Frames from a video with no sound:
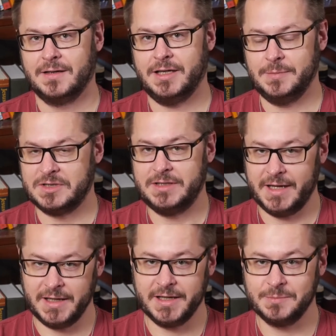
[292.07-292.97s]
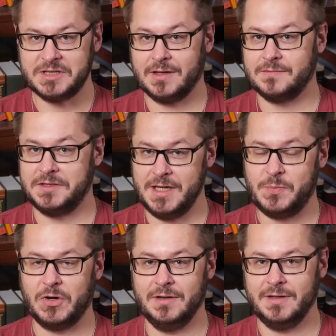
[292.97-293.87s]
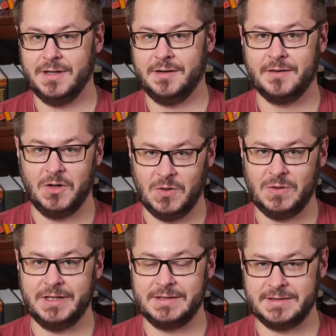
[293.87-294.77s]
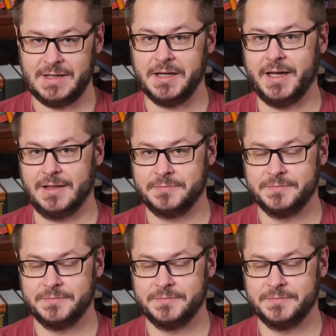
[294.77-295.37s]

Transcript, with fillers: keeps digging himself deeper into the hole he's stuck in.